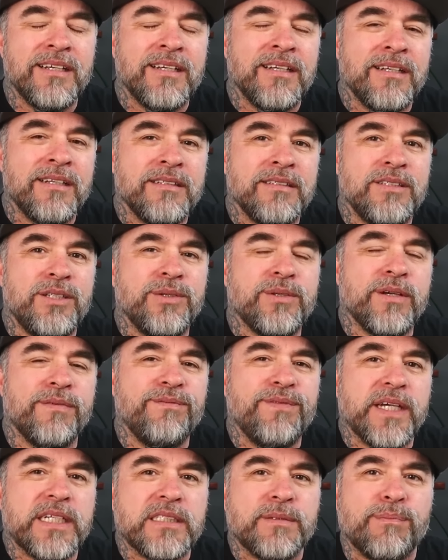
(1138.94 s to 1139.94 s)
to
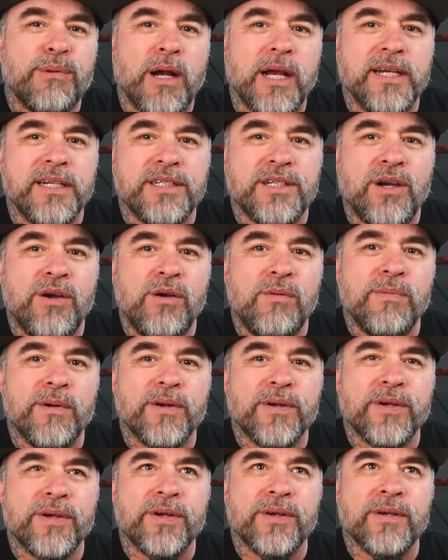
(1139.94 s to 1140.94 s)
convict Bryan
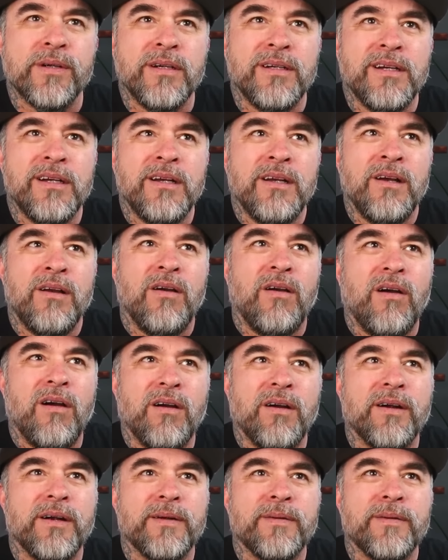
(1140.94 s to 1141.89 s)
Kohberger are